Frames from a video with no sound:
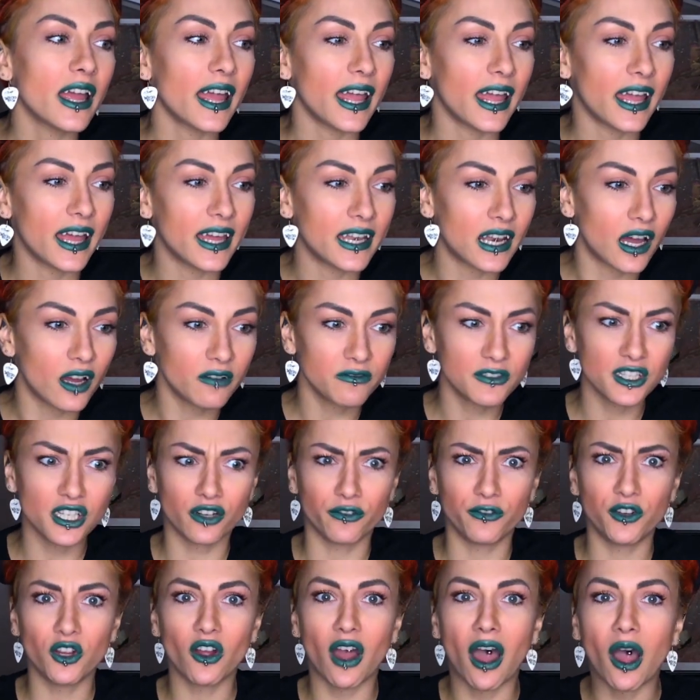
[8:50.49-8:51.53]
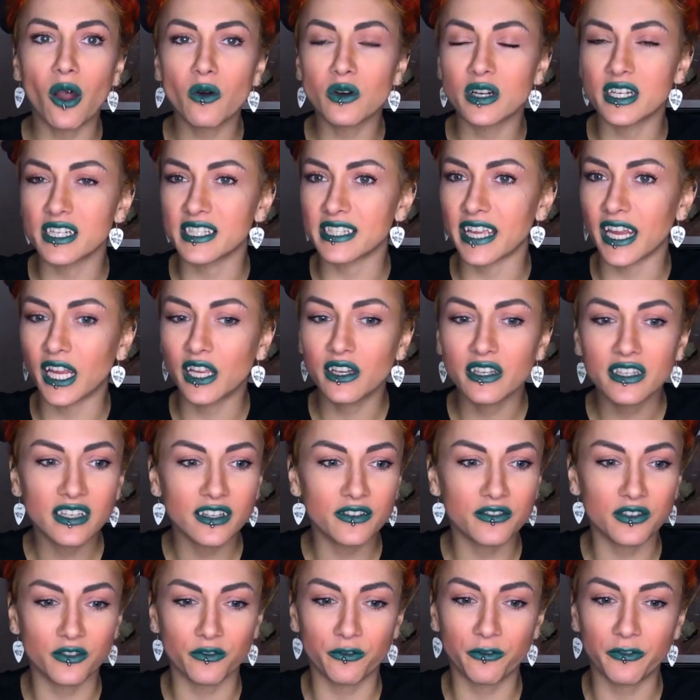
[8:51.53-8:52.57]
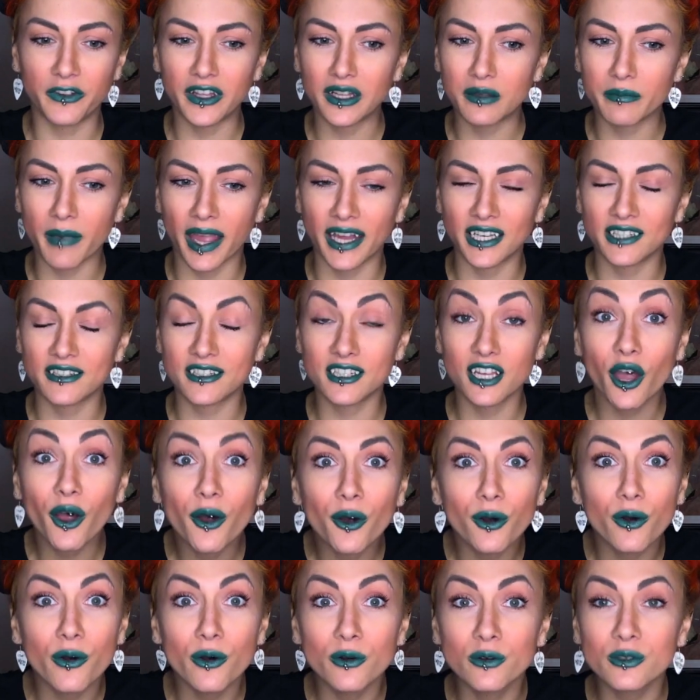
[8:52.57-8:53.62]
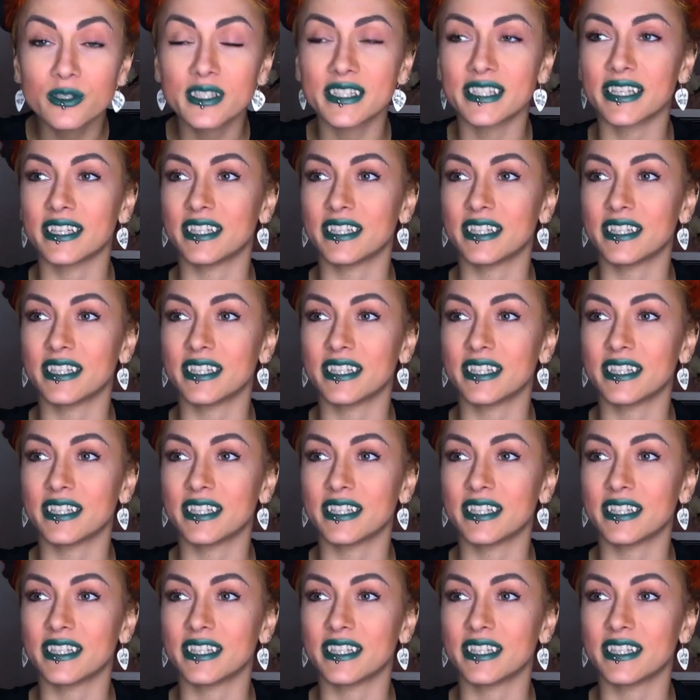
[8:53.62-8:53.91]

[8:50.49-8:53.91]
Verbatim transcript: And after a few hours, I couldn't even feel my toes.